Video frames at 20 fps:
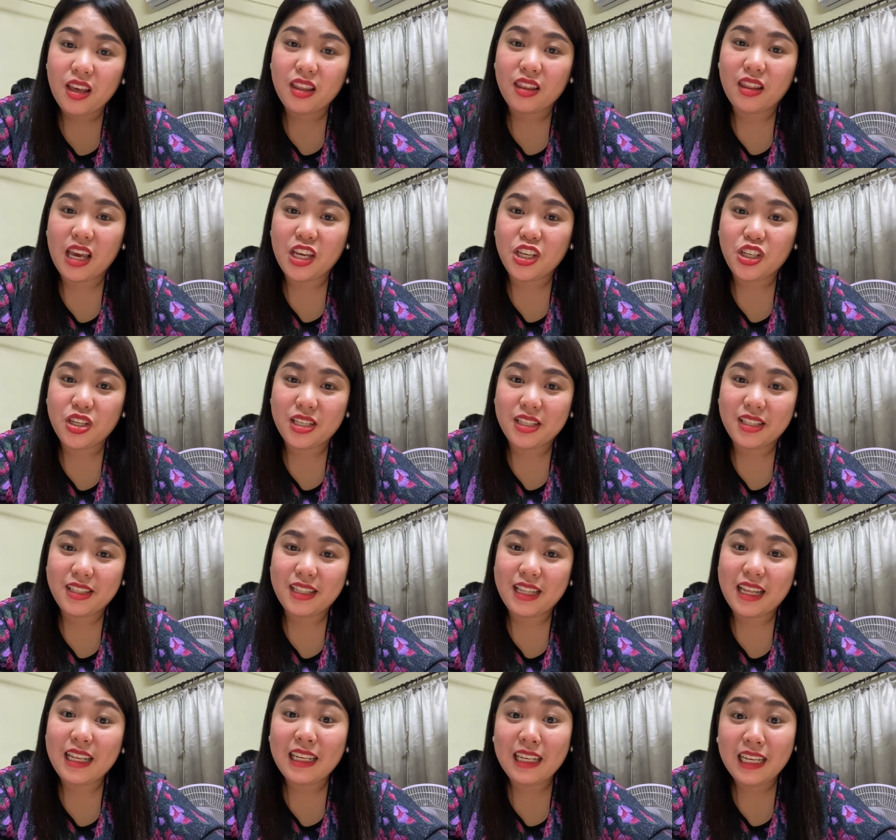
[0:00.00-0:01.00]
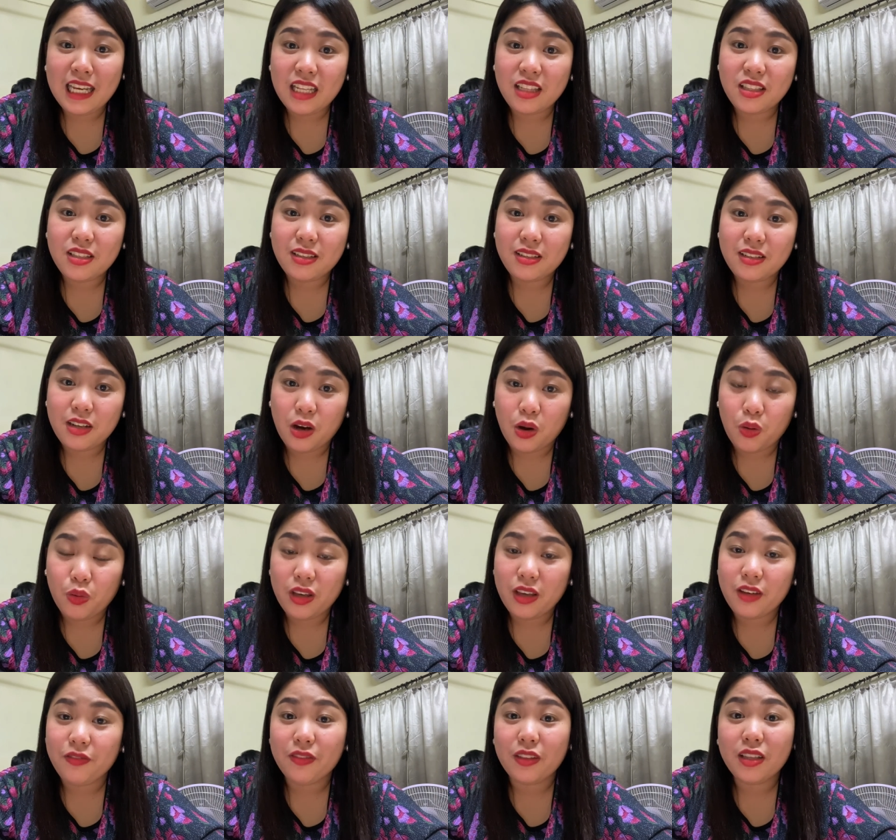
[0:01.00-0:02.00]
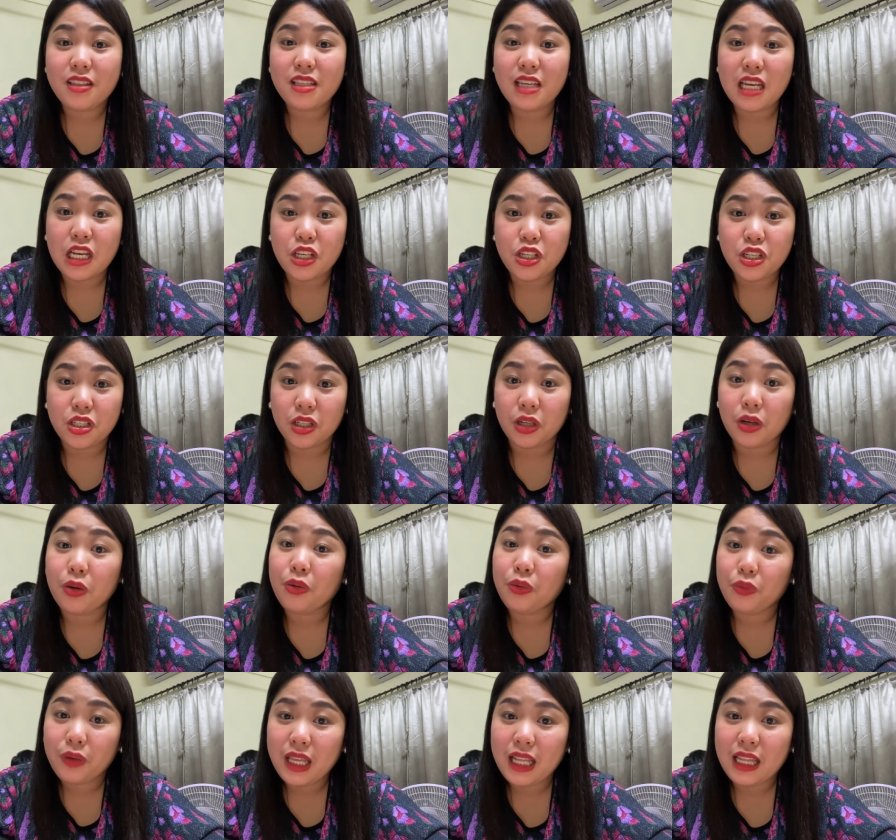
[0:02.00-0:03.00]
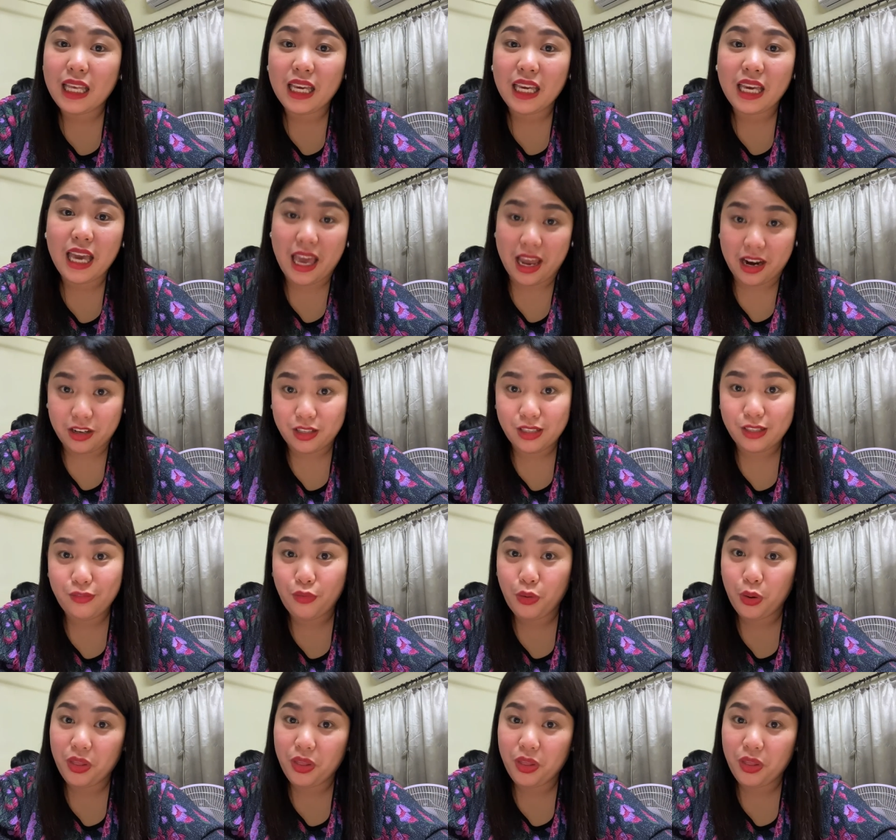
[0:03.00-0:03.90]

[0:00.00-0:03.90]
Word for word: They just need to know if the teacher really cares for